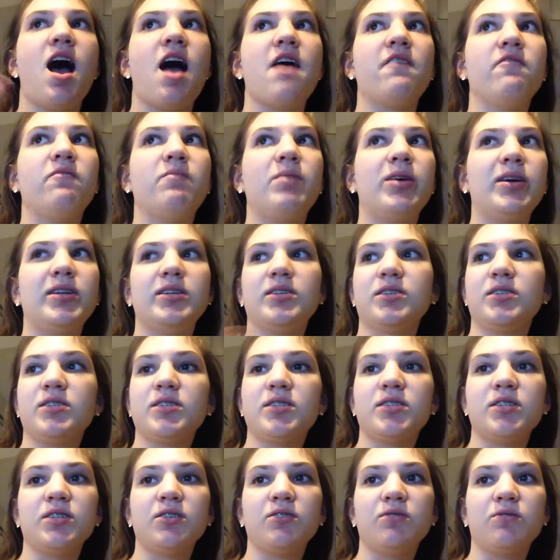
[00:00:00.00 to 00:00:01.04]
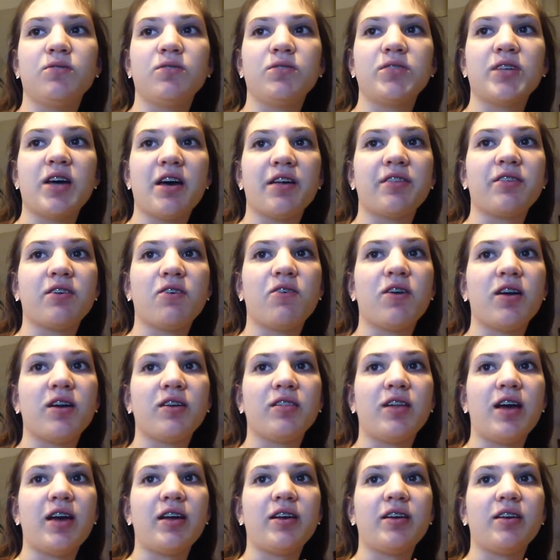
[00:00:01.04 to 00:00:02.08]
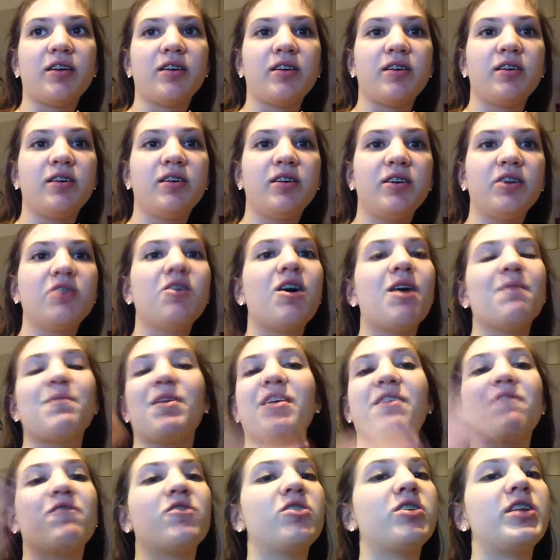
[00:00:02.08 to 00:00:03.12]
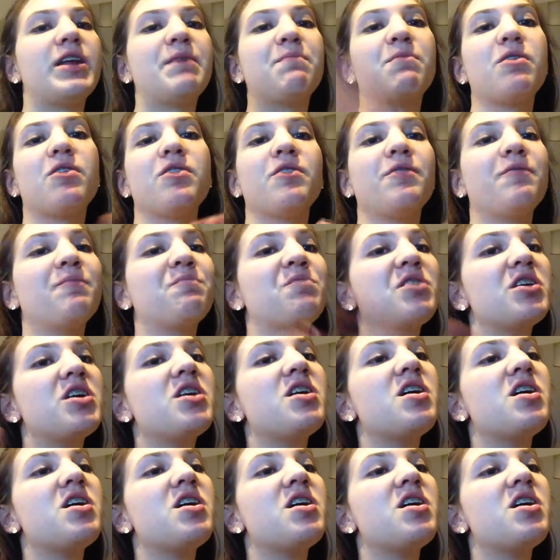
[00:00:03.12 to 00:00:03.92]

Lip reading: I've been to South Carolina, you know, I'm not even gonna name all of them,